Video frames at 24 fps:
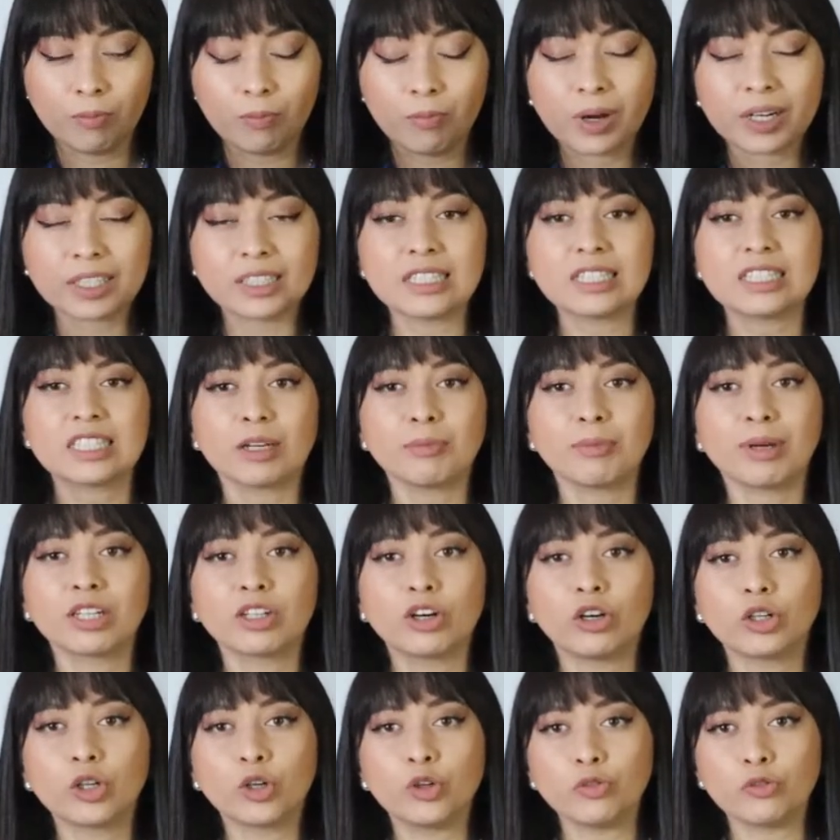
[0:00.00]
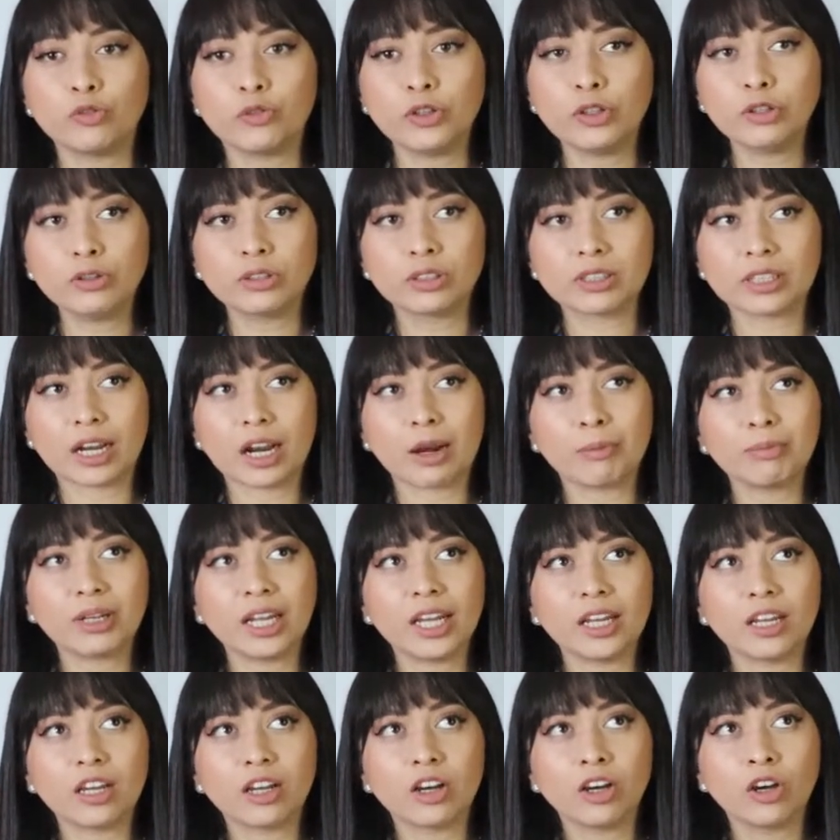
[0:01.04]
But this time I got confused and I'm
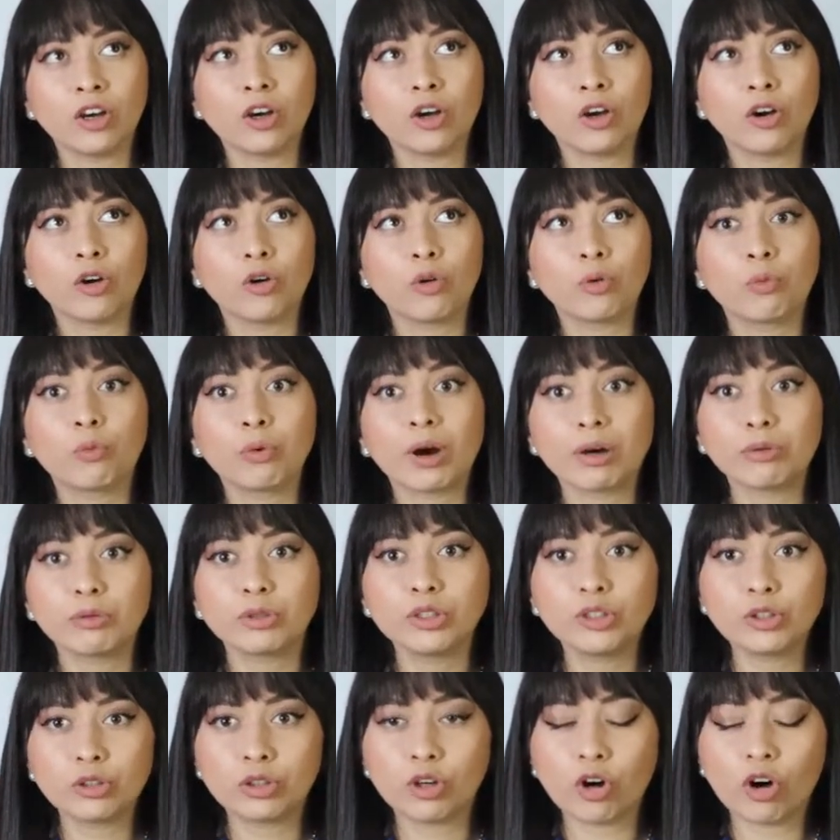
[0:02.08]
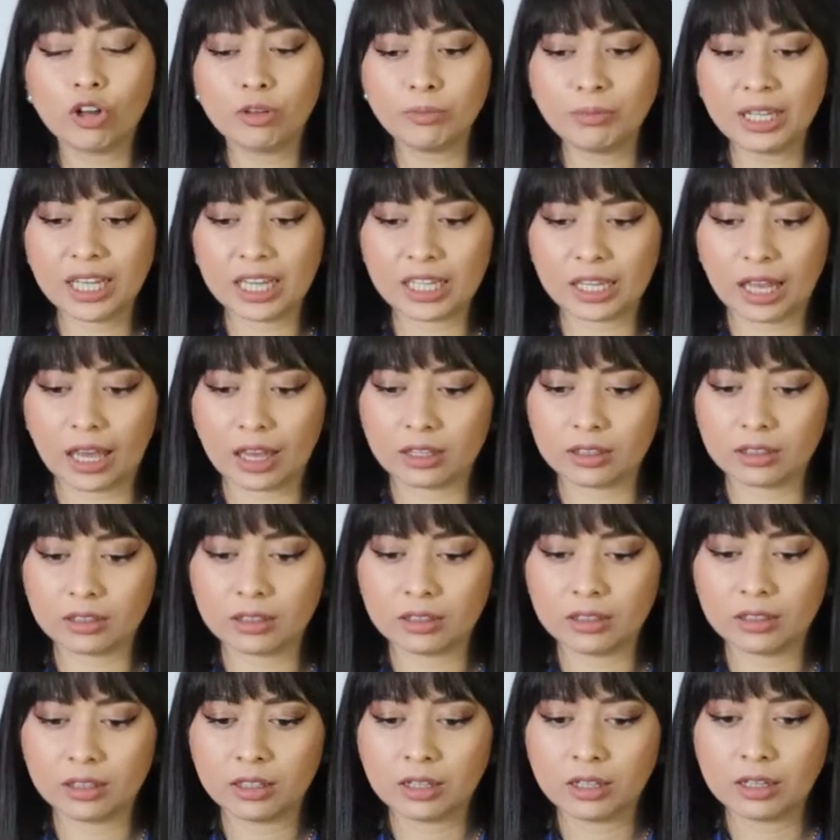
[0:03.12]
like, why will you call me
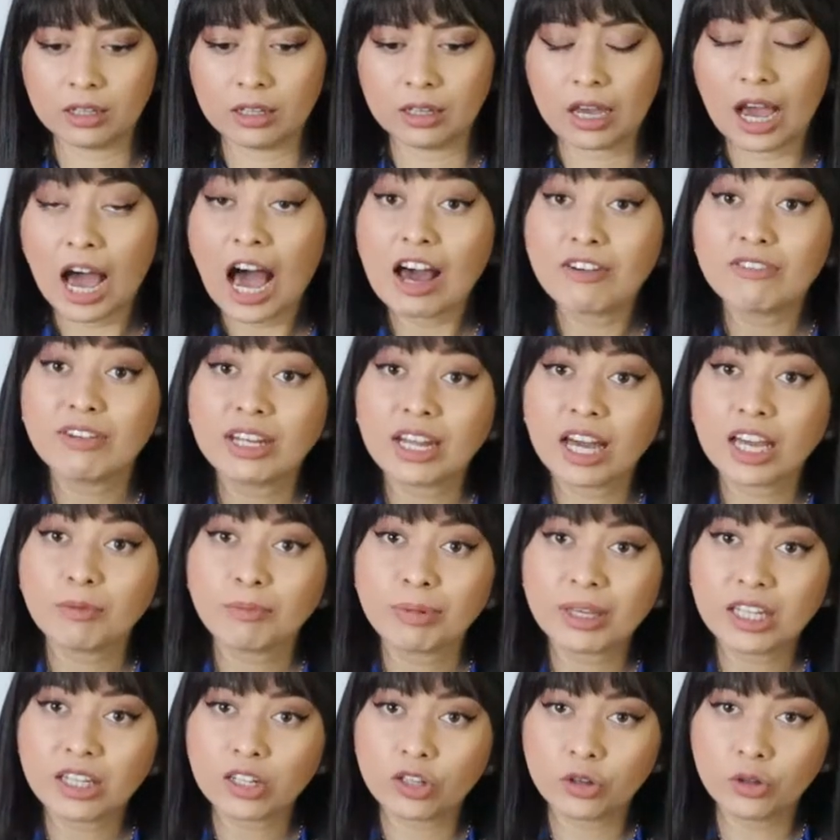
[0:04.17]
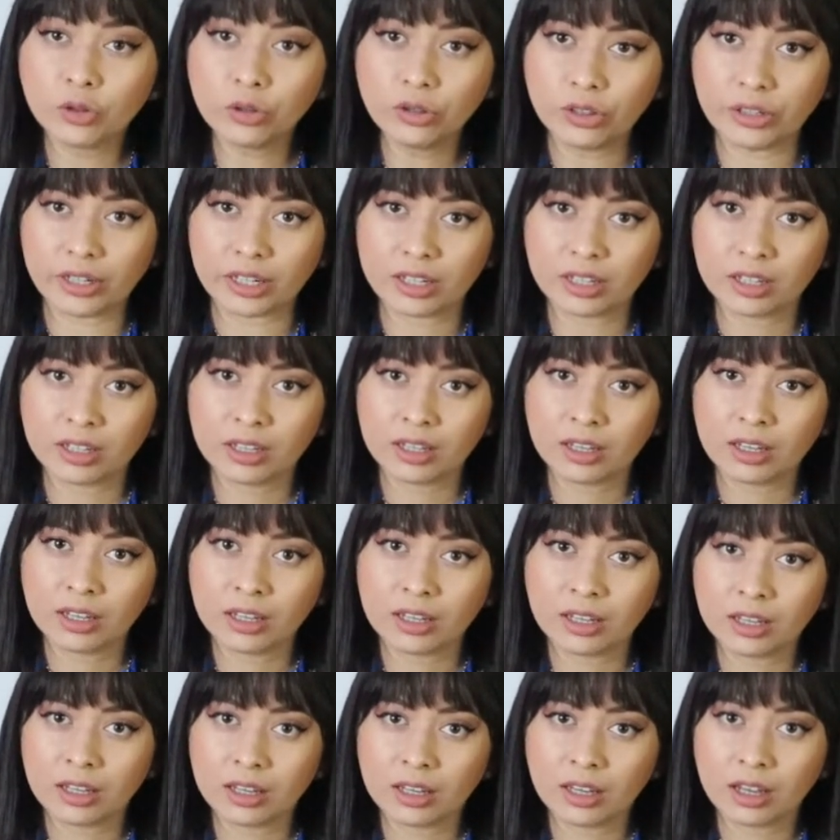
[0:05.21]
again? Haven't I been good?
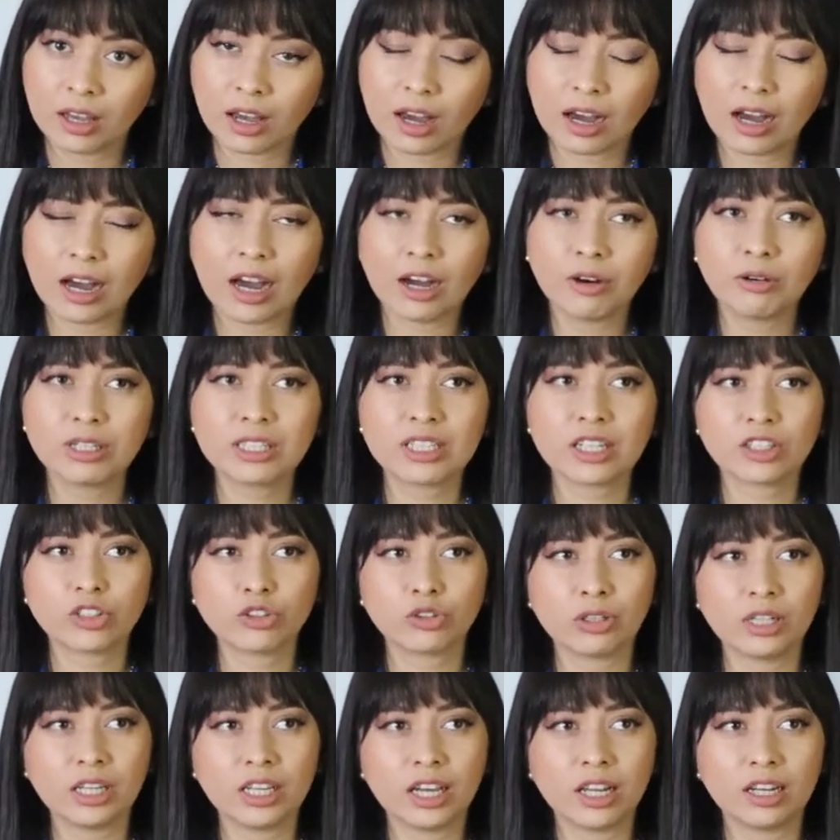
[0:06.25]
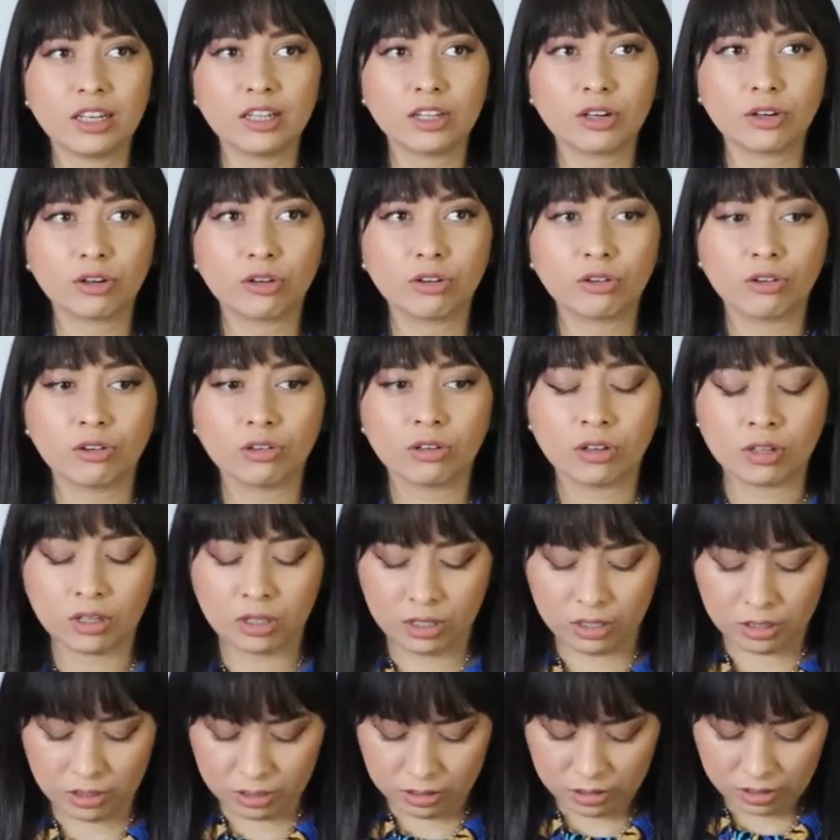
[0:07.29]
I was actually
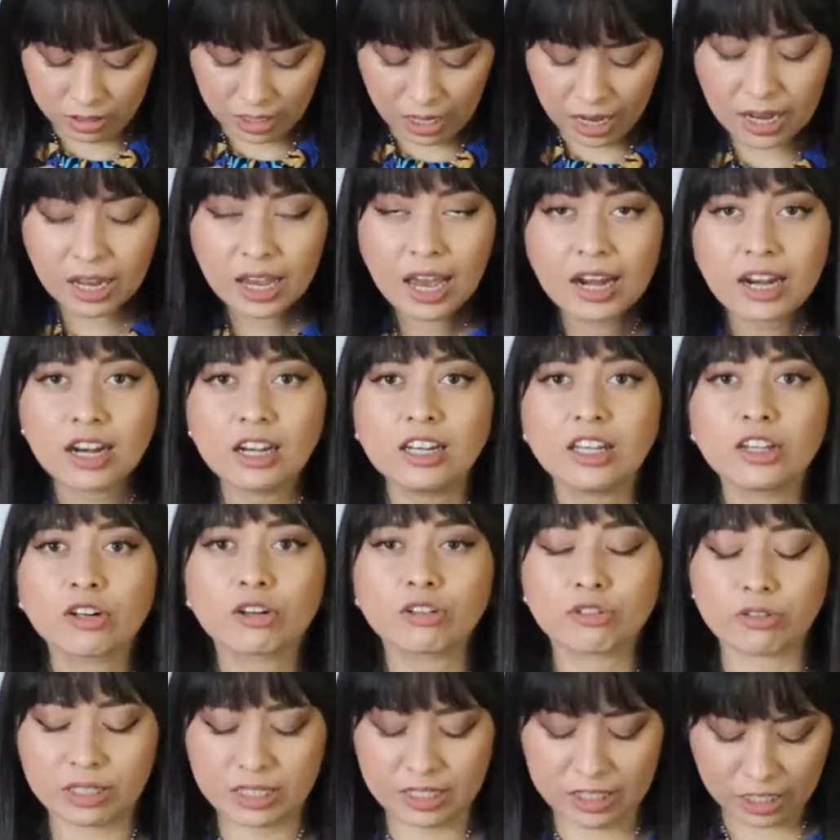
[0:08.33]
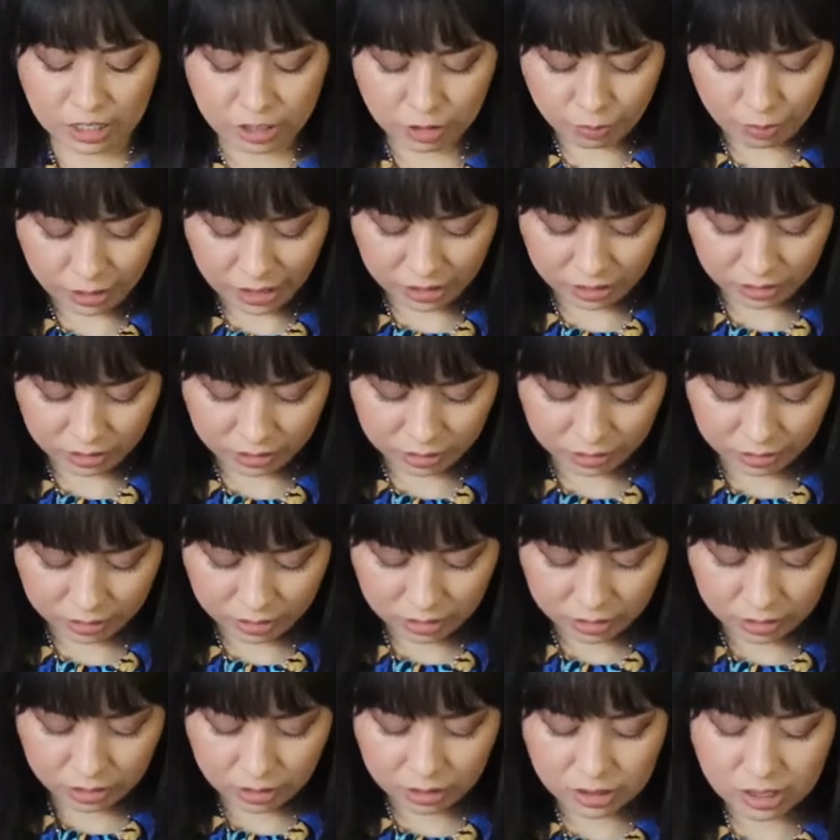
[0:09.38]
I had a little resentment
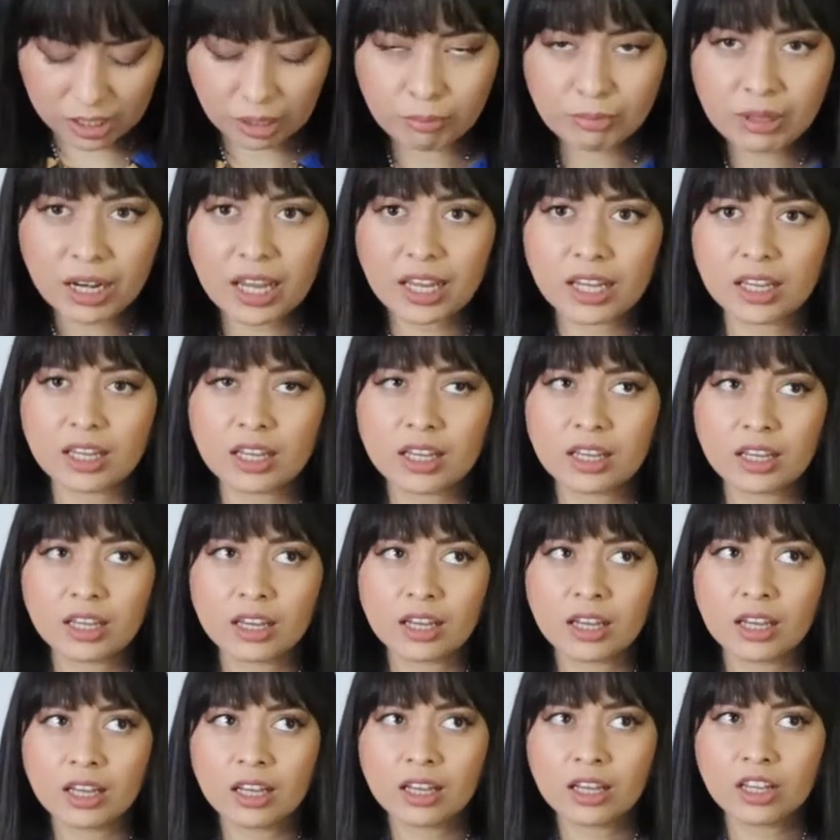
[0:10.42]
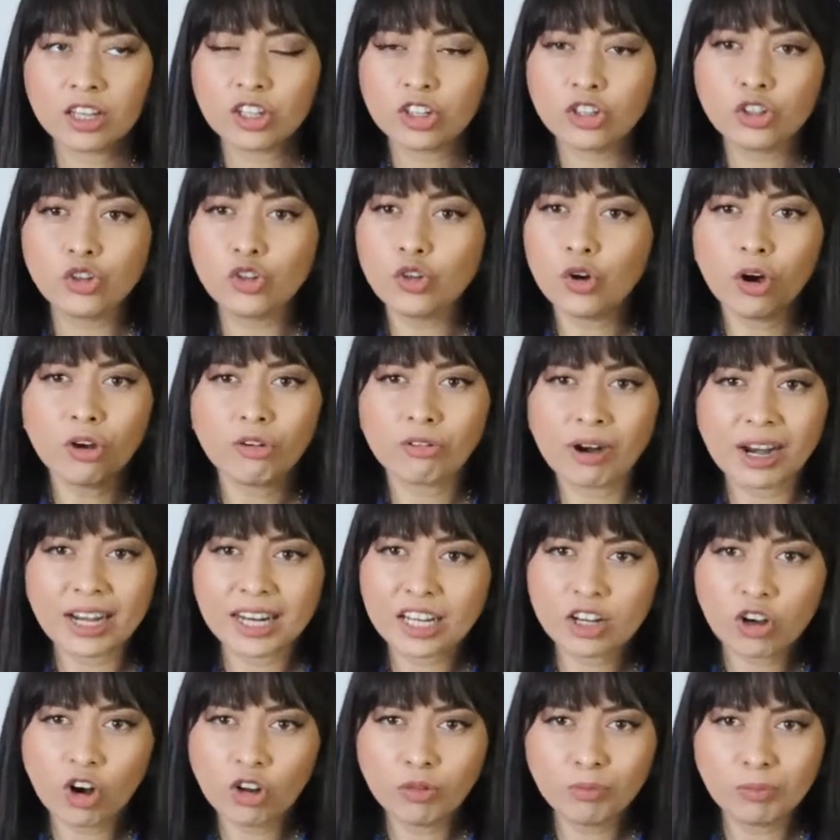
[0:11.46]
because I'm like, you
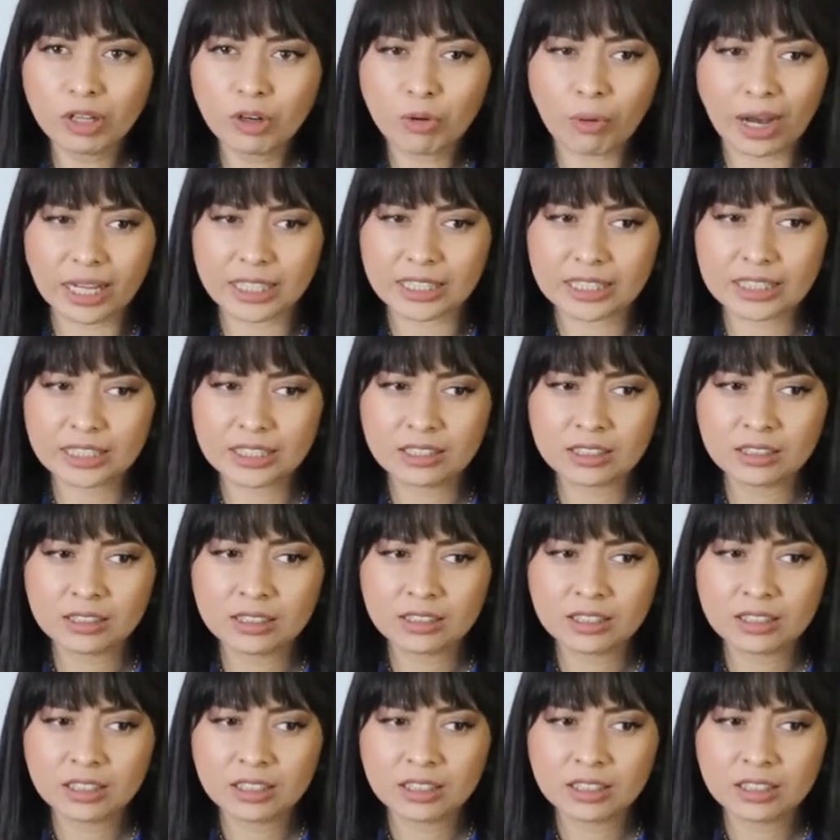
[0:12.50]
already called me once.